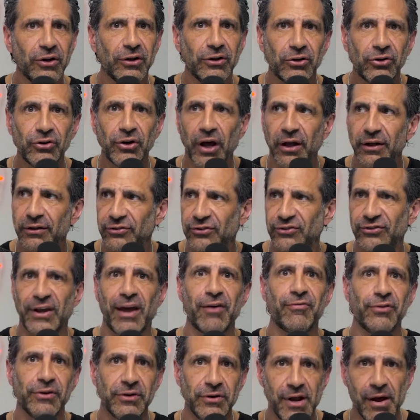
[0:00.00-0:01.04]
You got
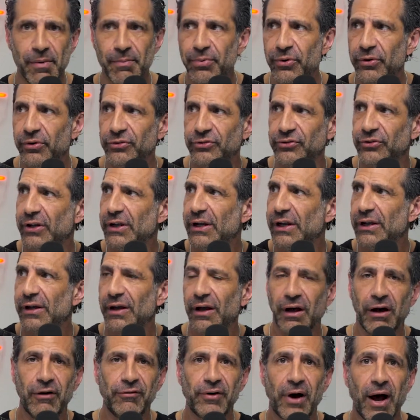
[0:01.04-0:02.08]
seven numbers
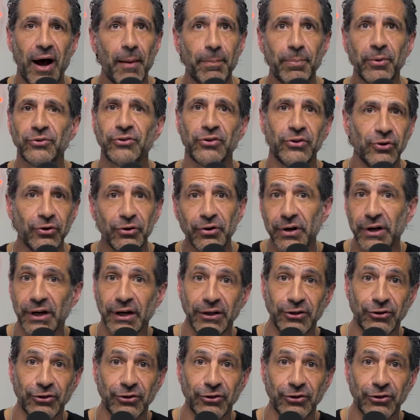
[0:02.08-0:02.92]
of opportunity.